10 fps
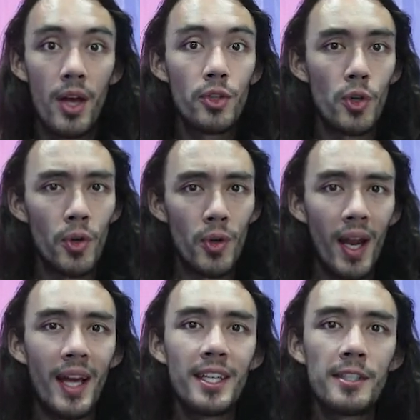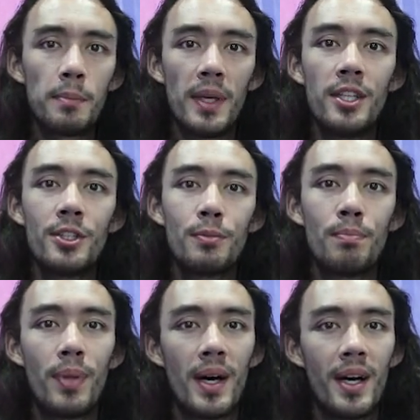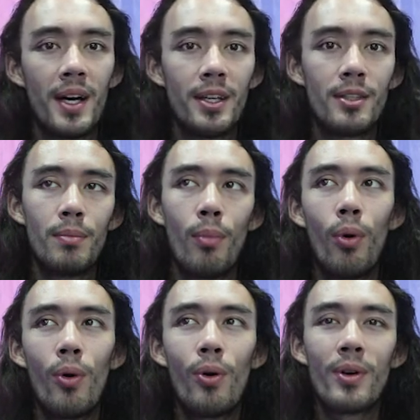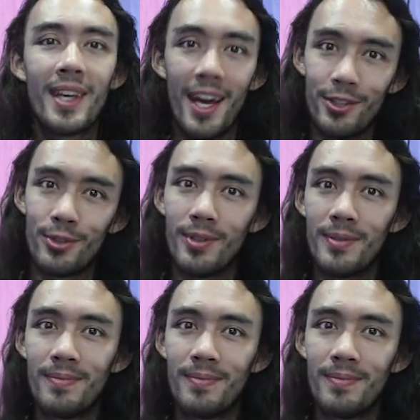So like a speech, but more casual.